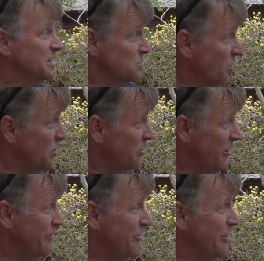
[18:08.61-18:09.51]
that's more than
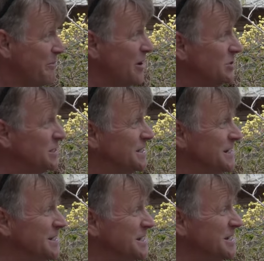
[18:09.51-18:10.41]
Grandfather Mountain
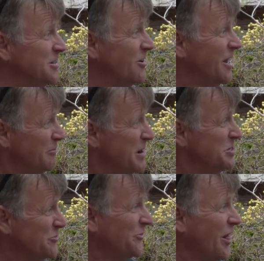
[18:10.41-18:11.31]
sees, and it's on a
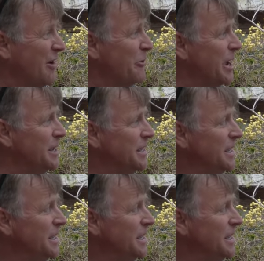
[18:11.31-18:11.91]
major flyway.